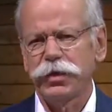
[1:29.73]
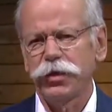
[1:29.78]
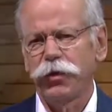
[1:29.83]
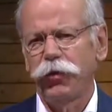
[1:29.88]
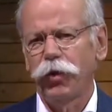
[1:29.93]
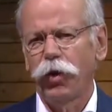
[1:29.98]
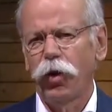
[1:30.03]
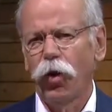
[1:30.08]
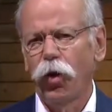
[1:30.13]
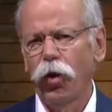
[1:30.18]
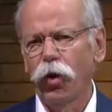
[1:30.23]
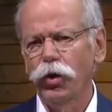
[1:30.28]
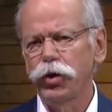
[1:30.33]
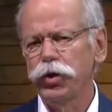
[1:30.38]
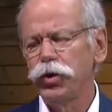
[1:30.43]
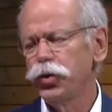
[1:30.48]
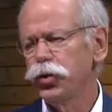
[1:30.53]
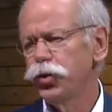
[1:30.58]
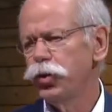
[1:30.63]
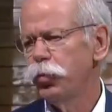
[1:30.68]
of our
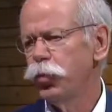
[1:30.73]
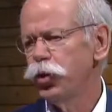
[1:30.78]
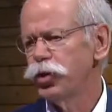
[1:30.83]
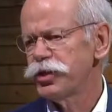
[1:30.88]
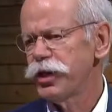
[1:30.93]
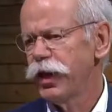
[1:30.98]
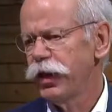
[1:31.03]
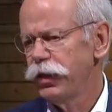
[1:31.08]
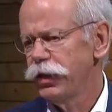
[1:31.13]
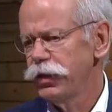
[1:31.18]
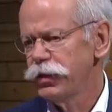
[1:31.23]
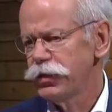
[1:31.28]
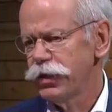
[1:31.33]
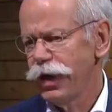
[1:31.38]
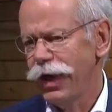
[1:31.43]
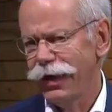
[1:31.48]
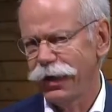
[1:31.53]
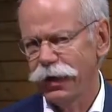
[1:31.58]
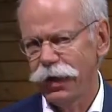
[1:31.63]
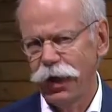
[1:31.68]
all-new Mercedes
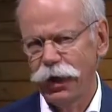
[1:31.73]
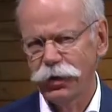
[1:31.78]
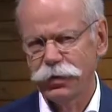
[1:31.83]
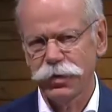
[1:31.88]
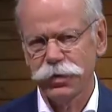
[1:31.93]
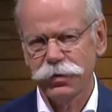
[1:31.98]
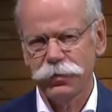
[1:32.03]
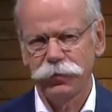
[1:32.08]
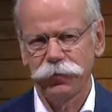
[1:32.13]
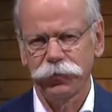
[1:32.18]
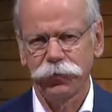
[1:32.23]
A-Class.